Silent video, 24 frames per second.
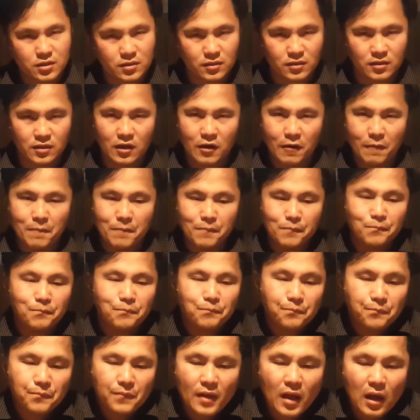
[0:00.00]
you know.
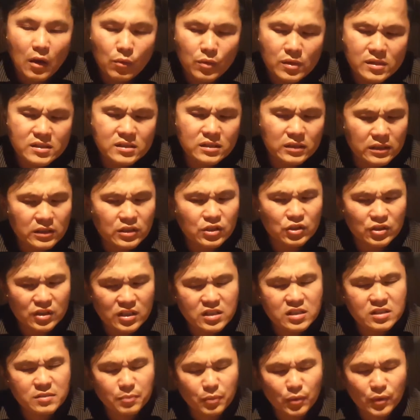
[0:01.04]
I was a little
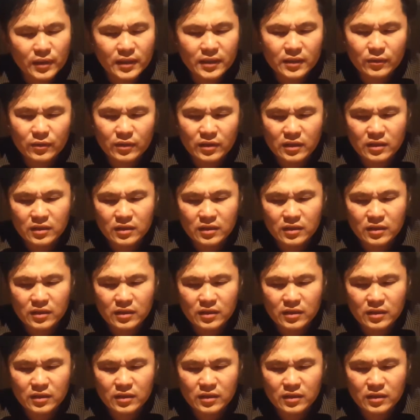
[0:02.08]
disappointed